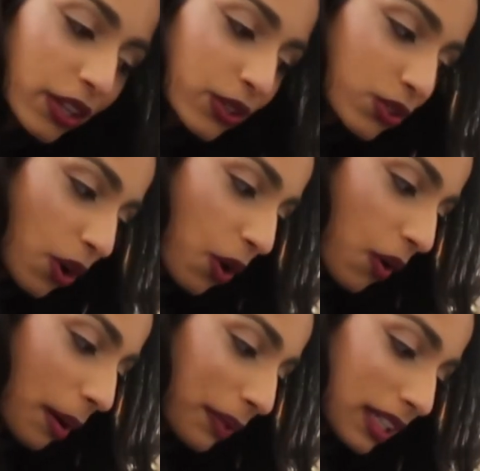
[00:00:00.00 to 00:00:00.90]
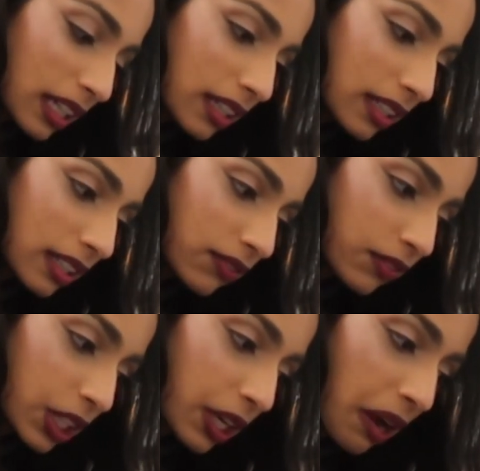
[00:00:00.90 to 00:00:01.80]
So I'm gonna
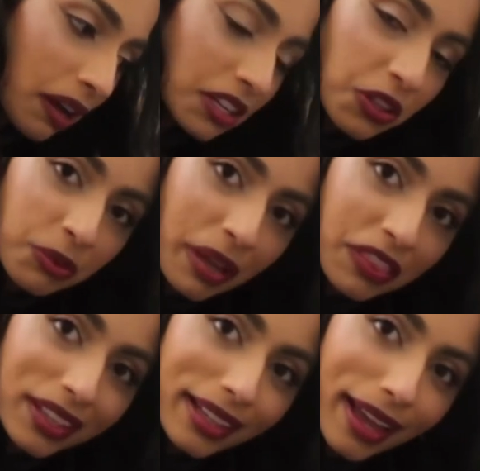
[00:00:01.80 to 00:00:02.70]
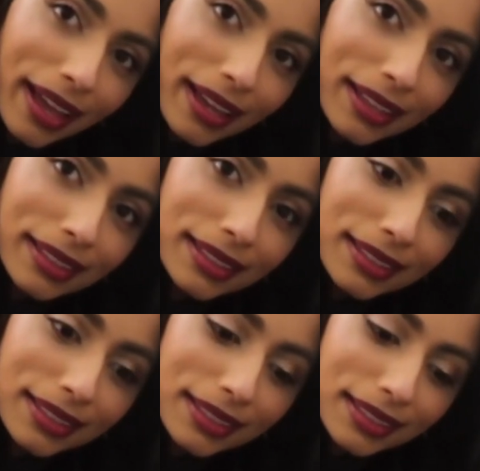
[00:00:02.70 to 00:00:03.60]
figure out another method, and